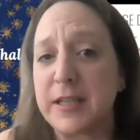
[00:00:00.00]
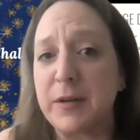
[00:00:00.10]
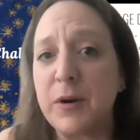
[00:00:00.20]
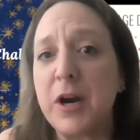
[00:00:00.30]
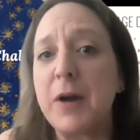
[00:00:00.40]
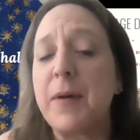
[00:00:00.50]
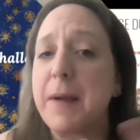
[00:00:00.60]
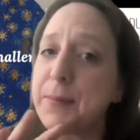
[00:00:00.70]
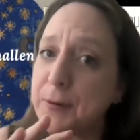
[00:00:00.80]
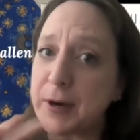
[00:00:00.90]
were by
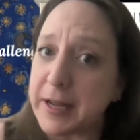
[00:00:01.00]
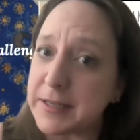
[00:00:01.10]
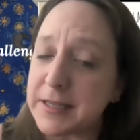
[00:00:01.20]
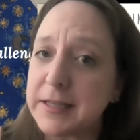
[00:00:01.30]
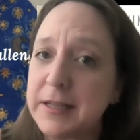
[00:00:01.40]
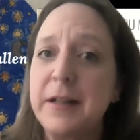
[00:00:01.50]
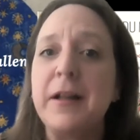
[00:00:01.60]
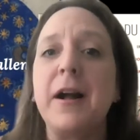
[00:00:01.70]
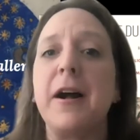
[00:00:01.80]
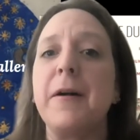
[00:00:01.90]
print,
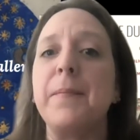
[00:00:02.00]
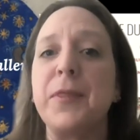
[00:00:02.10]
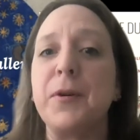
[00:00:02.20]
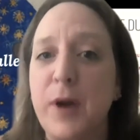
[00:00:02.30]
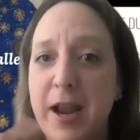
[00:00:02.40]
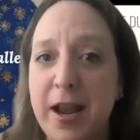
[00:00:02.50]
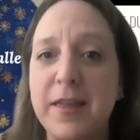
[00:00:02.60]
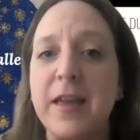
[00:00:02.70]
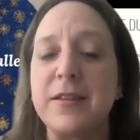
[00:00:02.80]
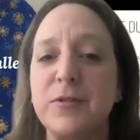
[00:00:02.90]
the way
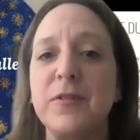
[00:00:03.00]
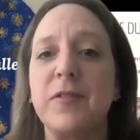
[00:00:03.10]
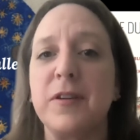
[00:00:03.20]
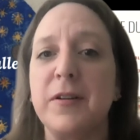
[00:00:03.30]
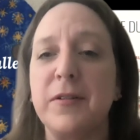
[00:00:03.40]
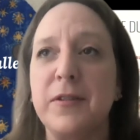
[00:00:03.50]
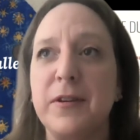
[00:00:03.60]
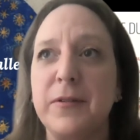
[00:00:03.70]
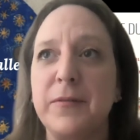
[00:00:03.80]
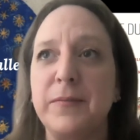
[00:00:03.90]
that sort of
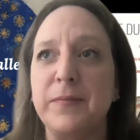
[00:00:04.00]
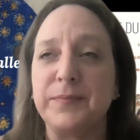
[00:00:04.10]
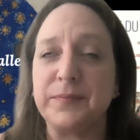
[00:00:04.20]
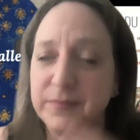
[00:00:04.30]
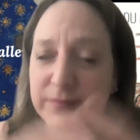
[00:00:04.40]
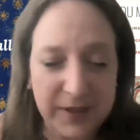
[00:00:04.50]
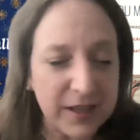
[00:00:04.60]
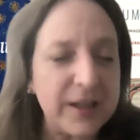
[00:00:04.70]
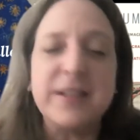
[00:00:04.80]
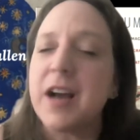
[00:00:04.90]
the
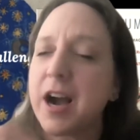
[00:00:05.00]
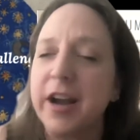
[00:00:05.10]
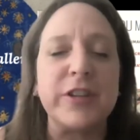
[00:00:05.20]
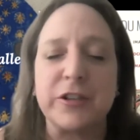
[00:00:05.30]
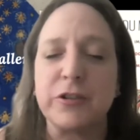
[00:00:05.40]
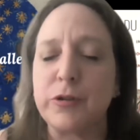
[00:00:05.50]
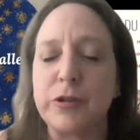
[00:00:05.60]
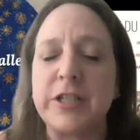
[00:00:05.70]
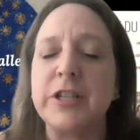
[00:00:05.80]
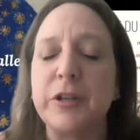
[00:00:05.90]
entire textual
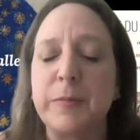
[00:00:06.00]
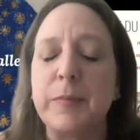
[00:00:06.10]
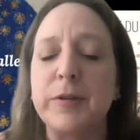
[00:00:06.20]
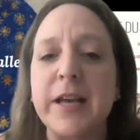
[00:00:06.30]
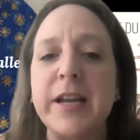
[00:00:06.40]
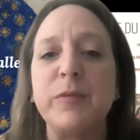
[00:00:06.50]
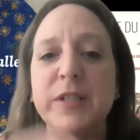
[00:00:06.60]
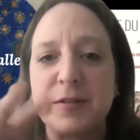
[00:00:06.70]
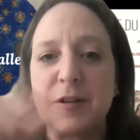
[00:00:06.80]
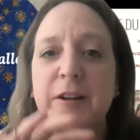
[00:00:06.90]
tradition could be presented
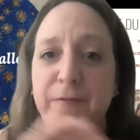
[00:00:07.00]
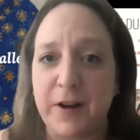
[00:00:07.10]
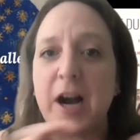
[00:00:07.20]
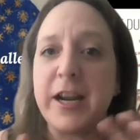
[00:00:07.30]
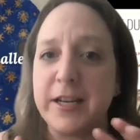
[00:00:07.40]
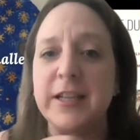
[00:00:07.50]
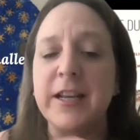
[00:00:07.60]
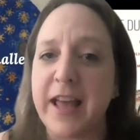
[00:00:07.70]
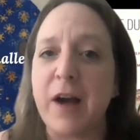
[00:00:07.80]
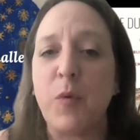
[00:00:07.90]
was confined
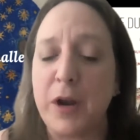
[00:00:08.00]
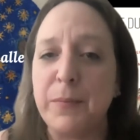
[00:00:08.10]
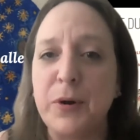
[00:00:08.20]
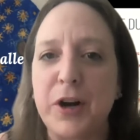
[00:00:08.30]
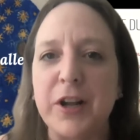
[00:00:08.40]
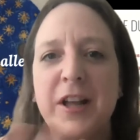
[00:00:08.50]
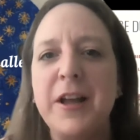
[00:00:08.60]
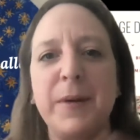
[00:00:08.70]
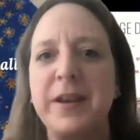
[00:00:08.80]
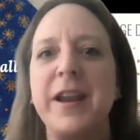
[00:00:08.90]
in that one book.
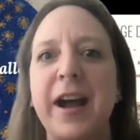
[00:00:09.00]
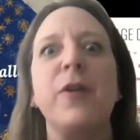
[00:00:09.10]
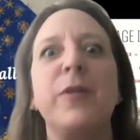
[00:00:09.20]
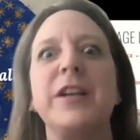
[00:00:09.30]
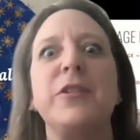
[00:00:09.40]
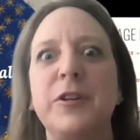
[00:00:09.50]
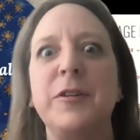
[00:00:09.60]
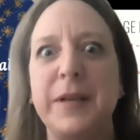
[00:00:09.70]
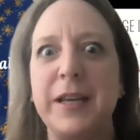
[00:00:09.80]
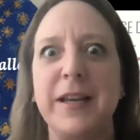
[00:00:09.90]
But now it can
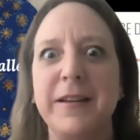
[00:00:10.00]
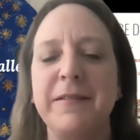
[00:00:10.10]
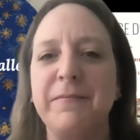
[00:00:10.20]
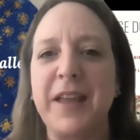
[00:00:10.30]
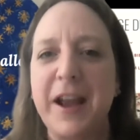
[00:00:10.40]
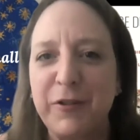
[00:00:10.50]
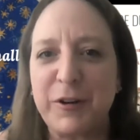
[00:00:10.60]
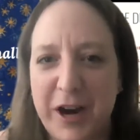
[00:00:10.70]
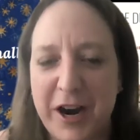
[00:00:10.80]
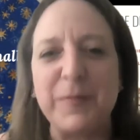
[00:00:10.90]
be
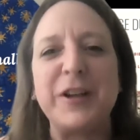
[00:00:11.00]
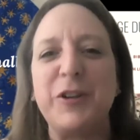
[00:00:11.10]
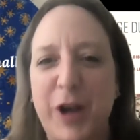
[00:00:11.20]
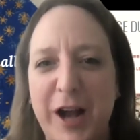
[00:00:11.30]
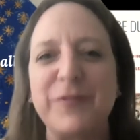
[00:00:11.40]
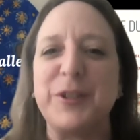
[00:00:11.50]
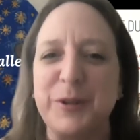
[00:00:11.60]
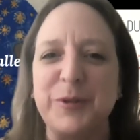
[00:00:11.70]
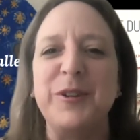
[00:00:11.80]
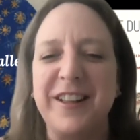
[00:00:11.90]
everywhere, but you have
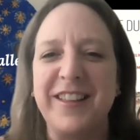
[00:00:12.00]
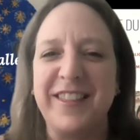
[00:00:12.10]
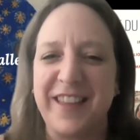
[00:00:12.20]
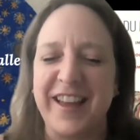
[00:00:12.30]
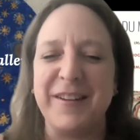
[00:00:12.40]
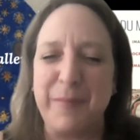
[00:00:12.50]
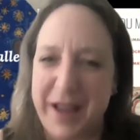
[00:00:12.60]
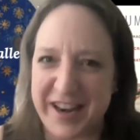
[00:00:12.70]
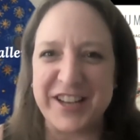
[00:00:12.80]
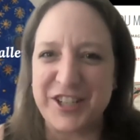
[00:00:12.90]
to then
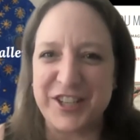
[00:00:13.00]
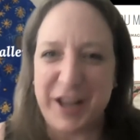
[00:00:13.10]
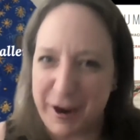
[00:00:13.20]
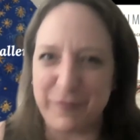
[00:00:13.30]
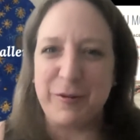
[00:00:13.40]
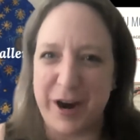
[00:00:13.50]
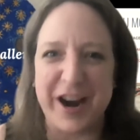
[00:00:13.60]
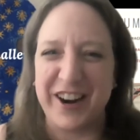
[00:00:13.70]
manage the everywhere